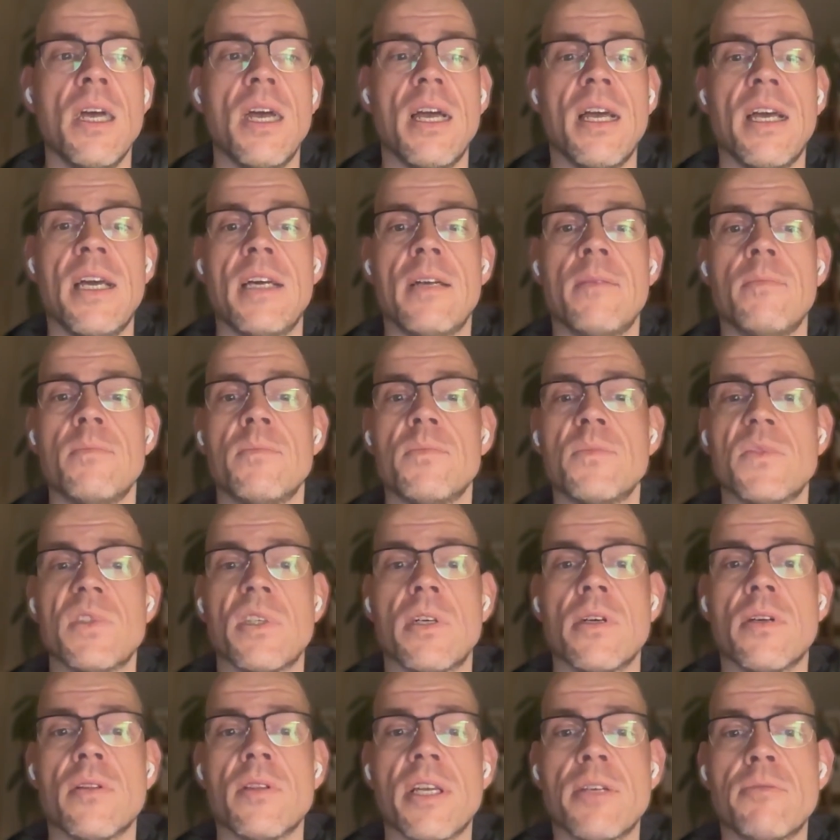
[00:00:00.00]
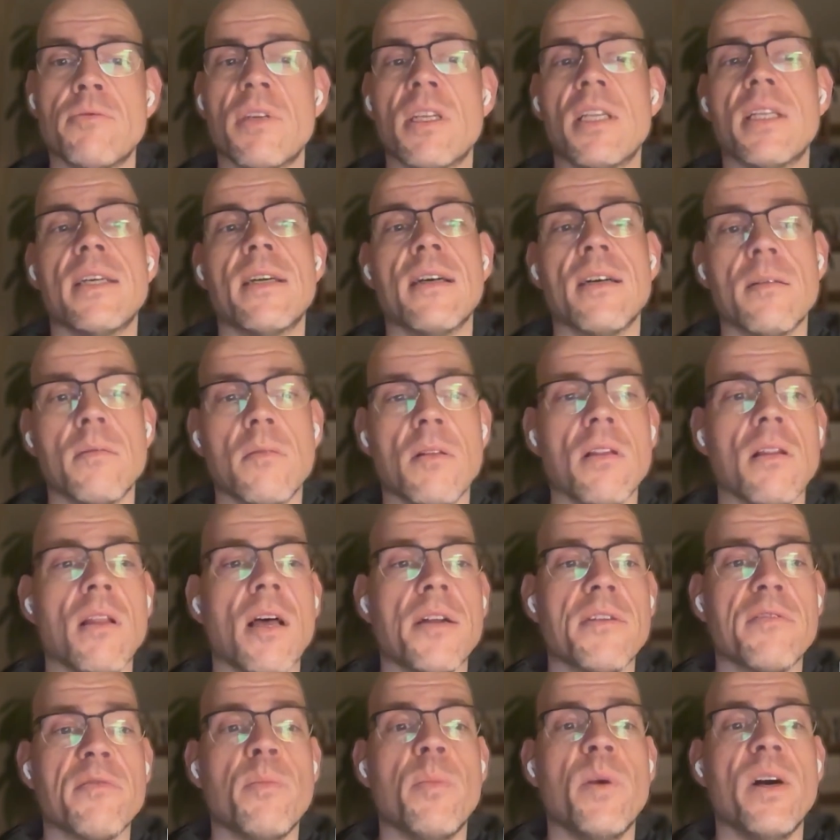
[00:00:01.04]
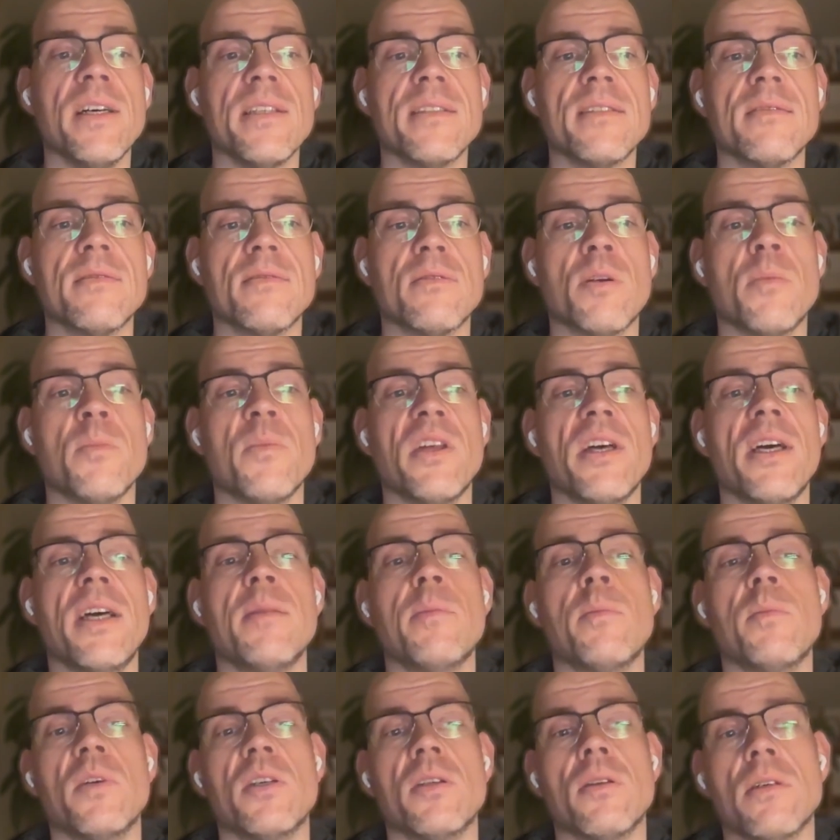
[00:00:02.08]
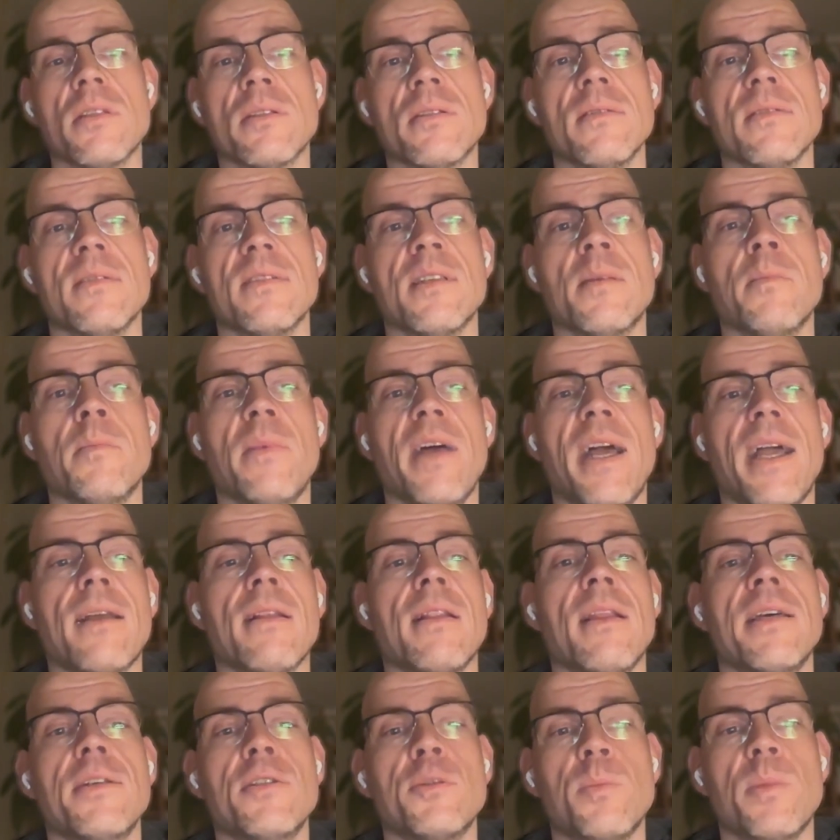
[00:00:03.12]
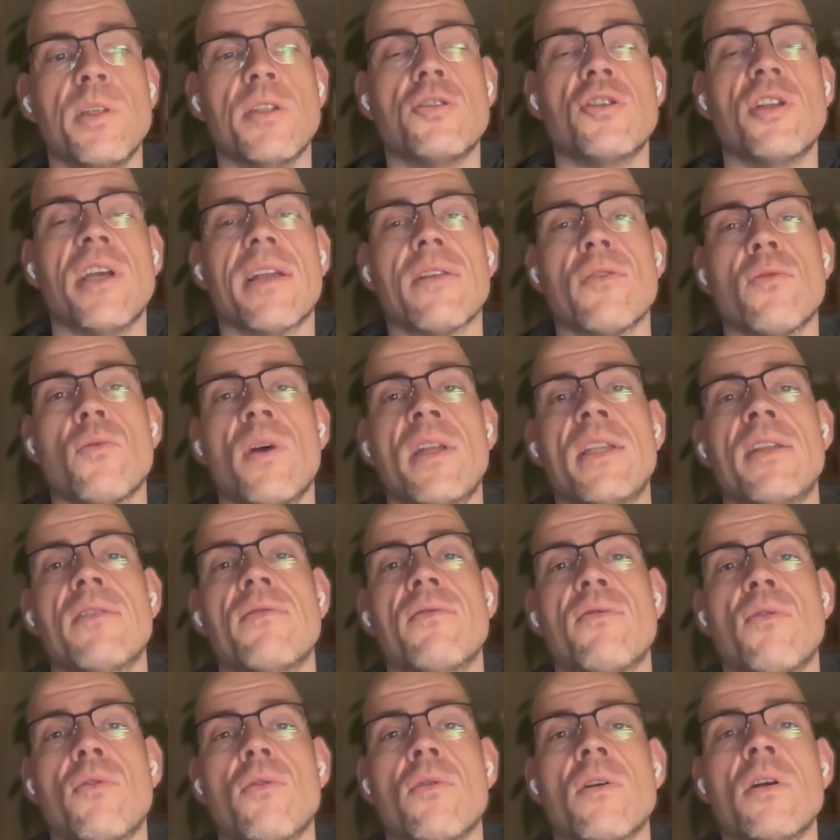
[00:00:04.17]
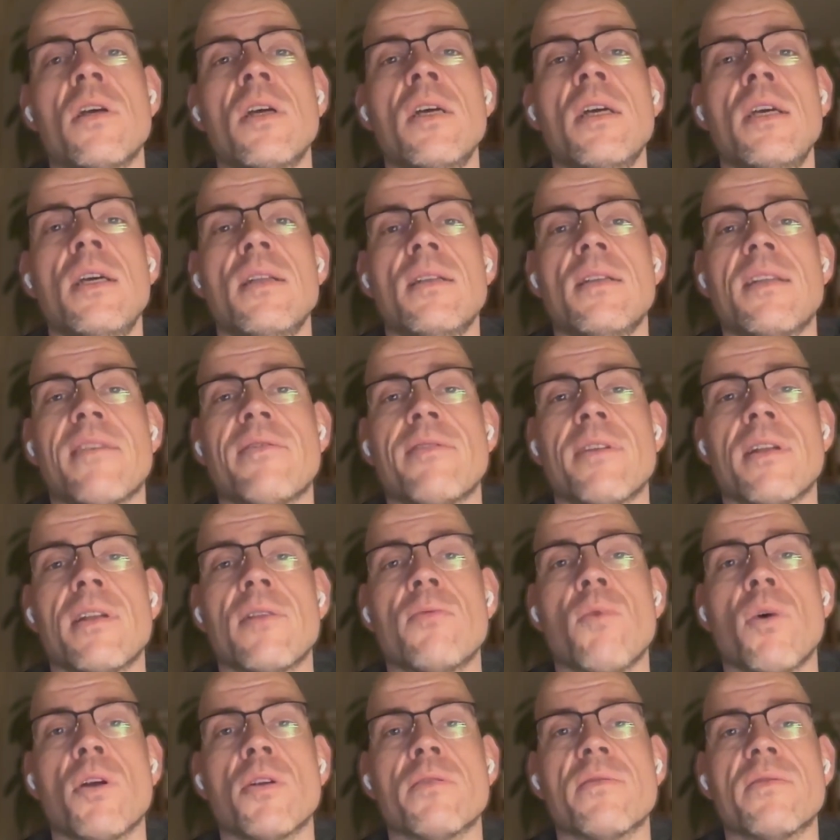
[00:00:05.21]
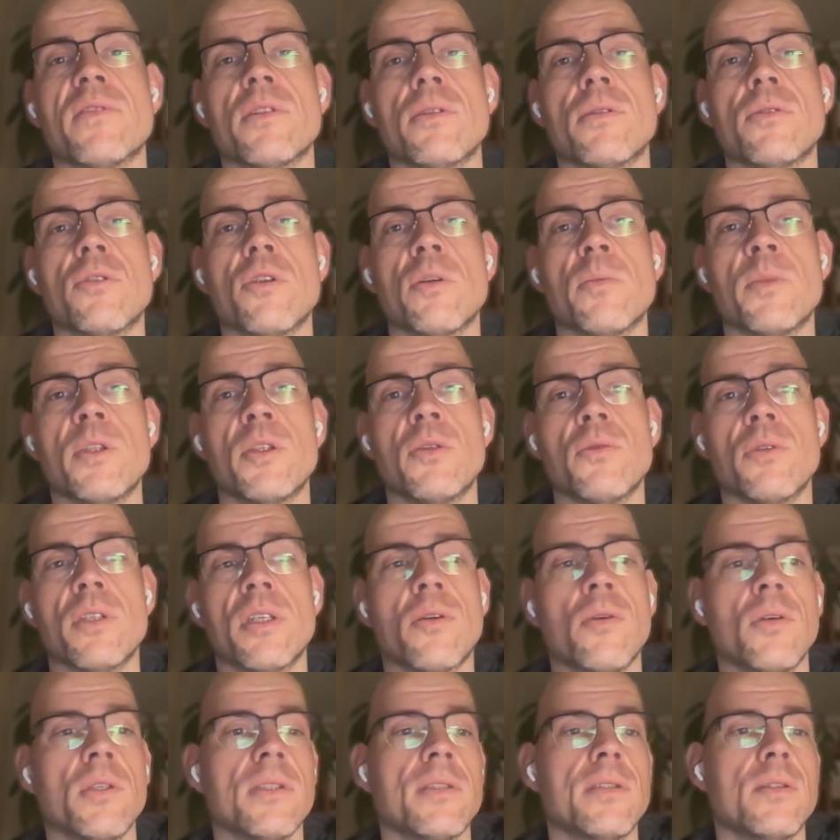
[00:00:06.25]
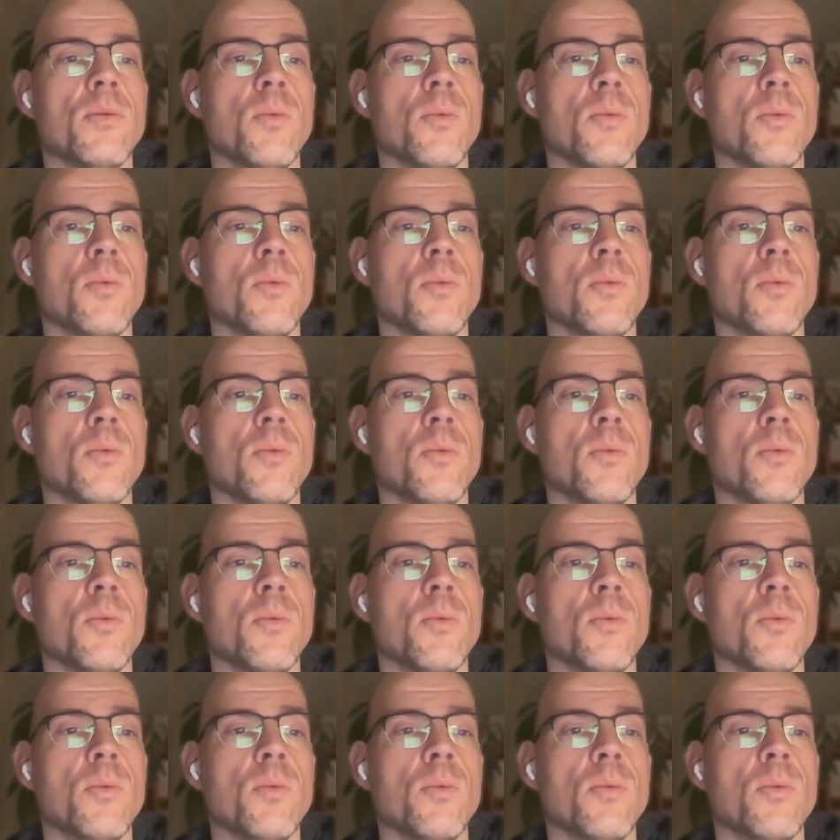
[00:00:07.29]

and they really got a lot of buzz from that, but also some backlash. But Check24, definitely one of the German unicorns to